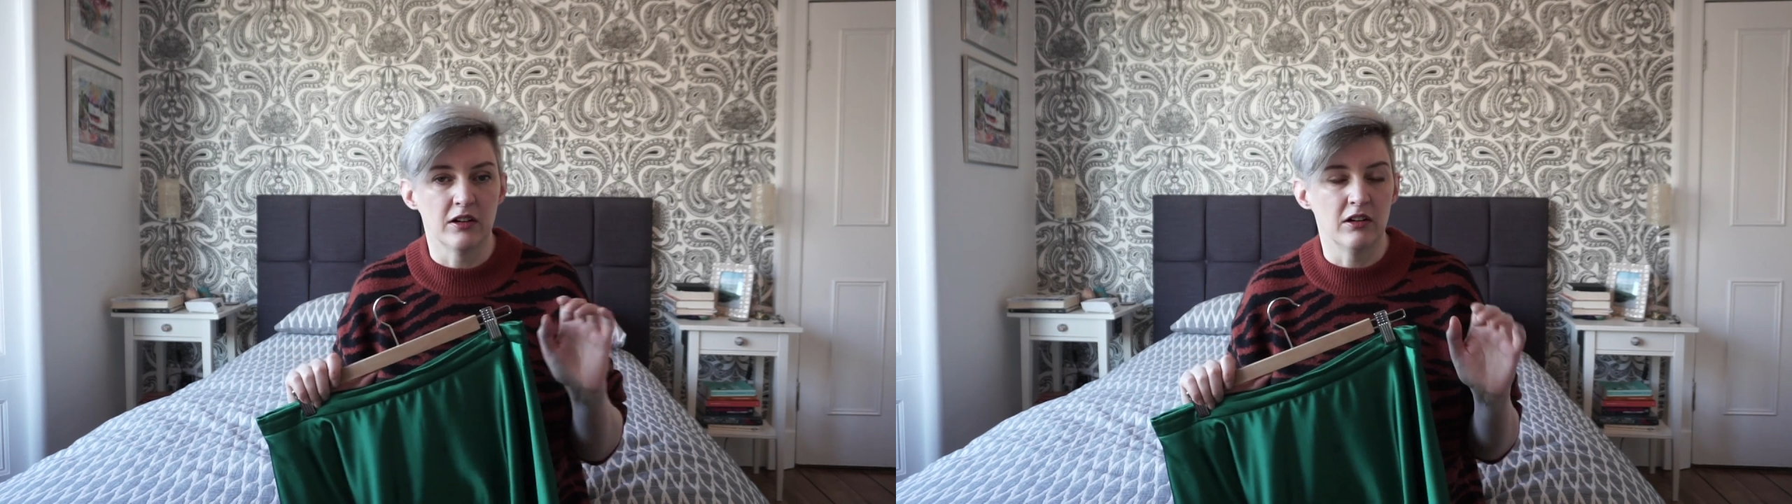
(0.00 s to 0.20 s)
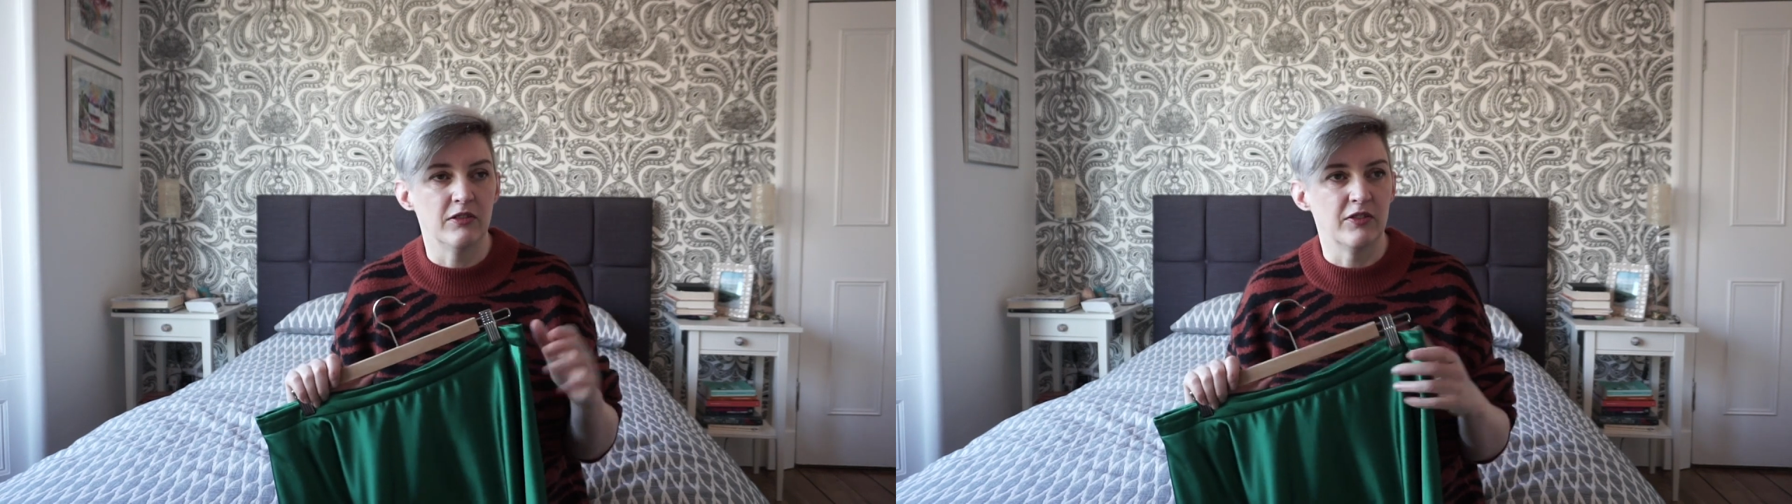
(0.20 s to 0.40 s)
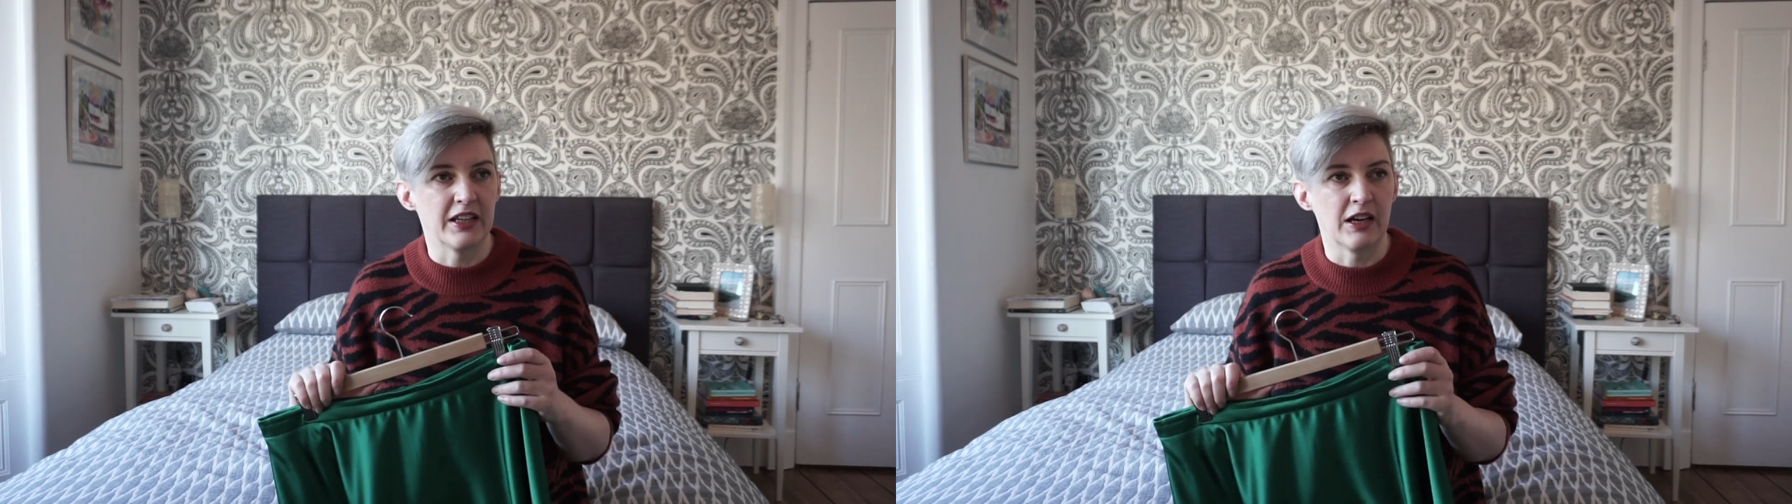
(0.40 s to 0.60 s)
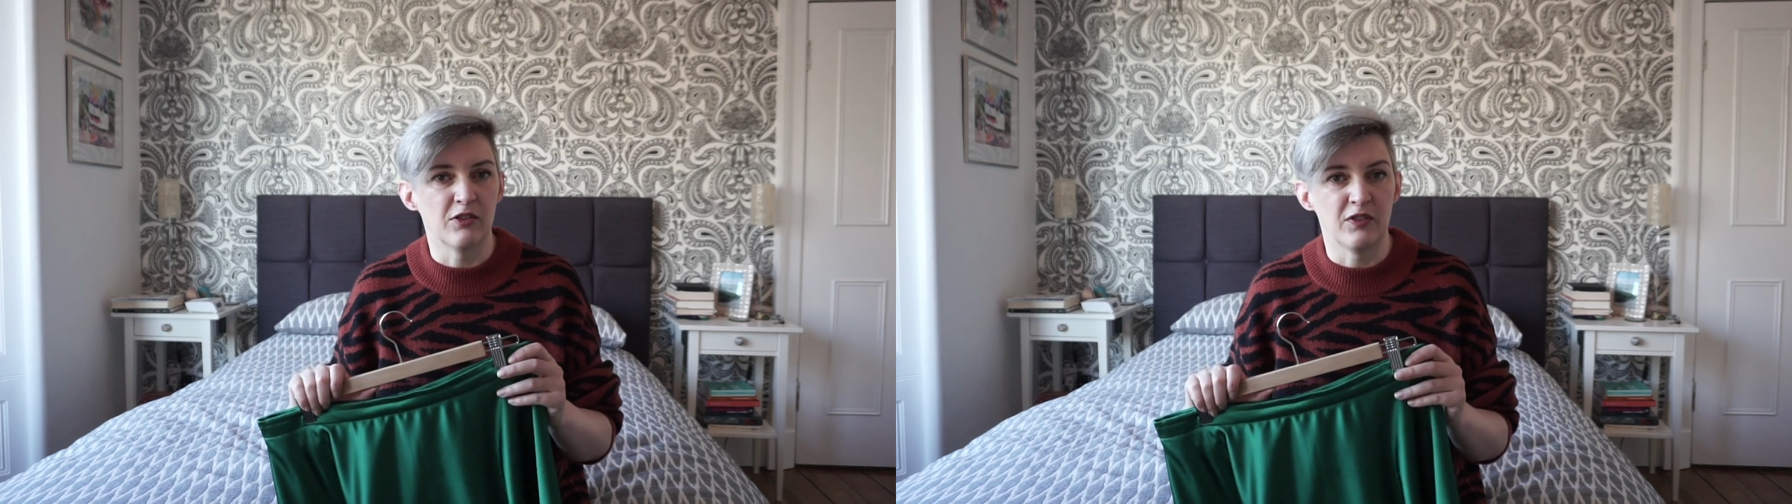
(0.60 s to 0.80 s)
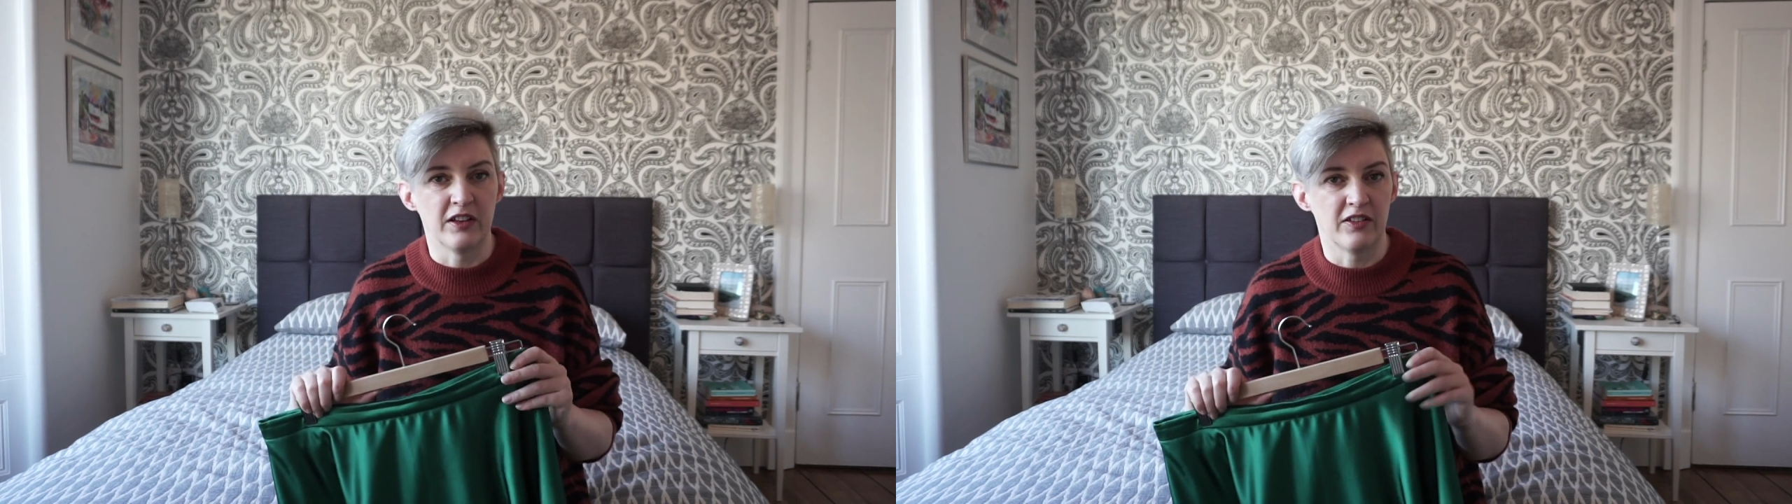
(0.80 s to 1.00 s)
of the
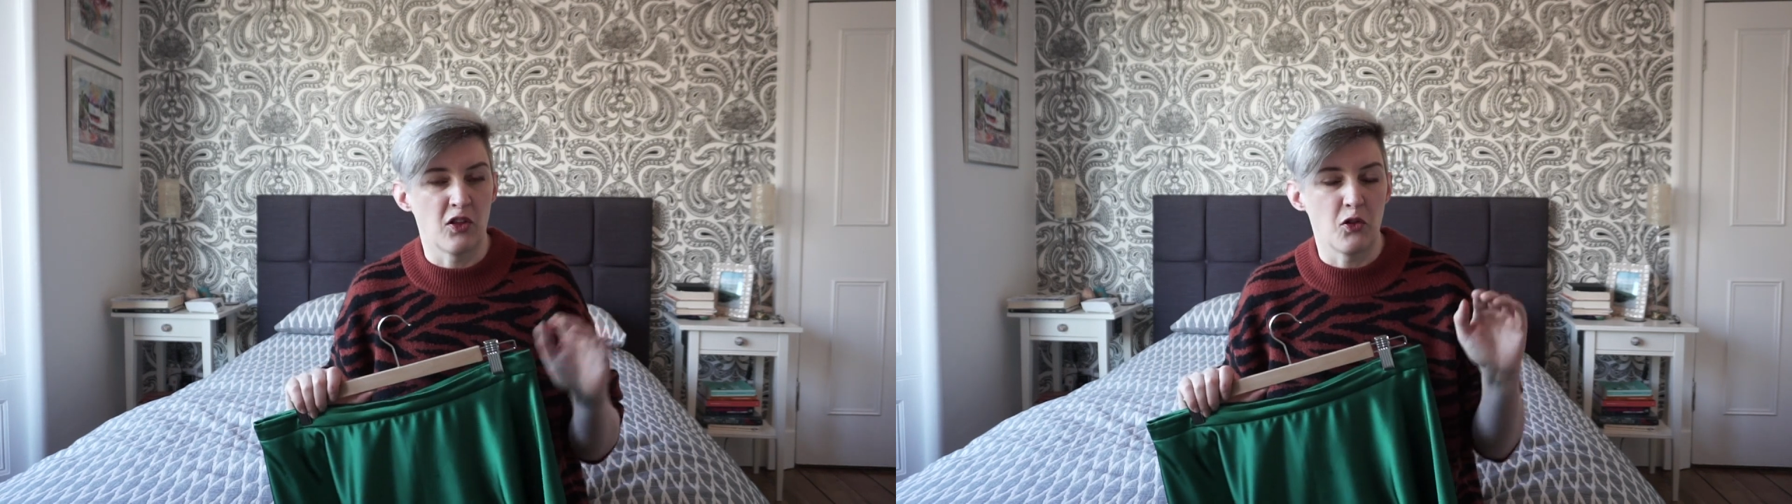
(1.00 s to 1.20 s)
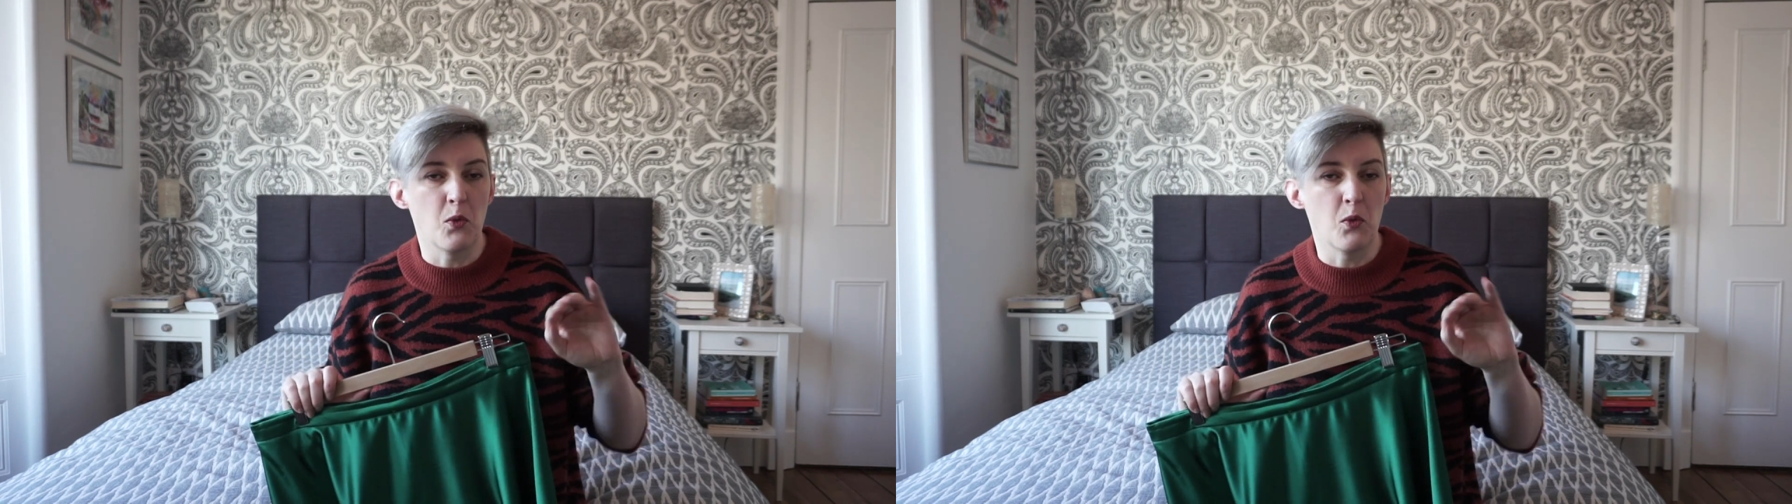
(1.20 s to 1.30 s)
outfits that the